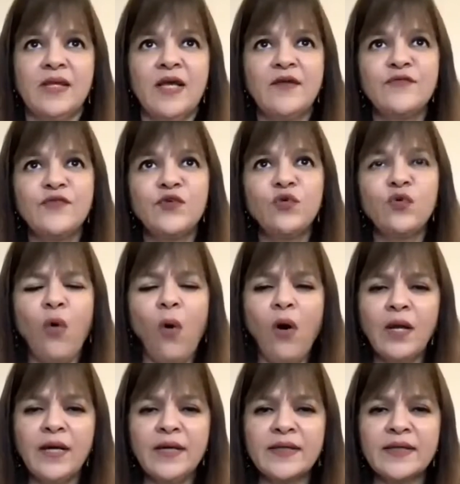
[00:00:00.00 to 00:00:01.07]
If you
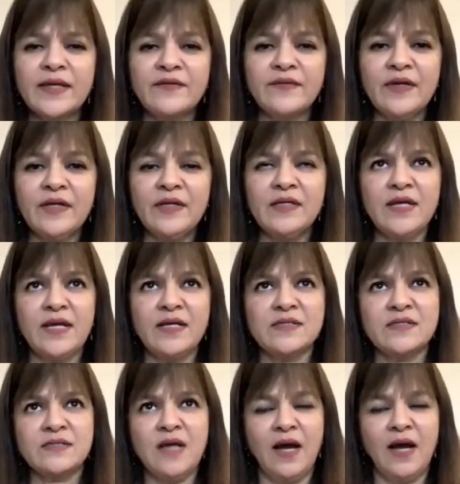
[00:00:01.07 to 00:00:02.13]
call it giving,
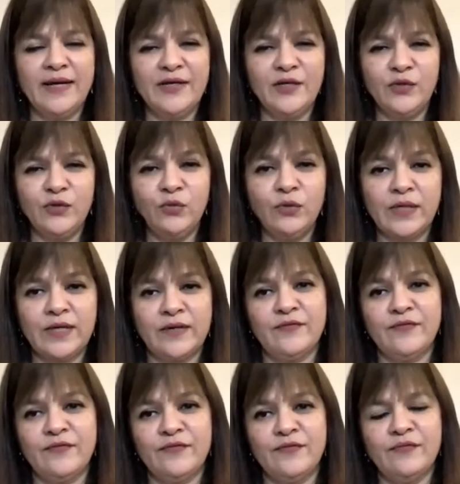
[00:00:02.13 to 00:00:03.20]
yes, I do give.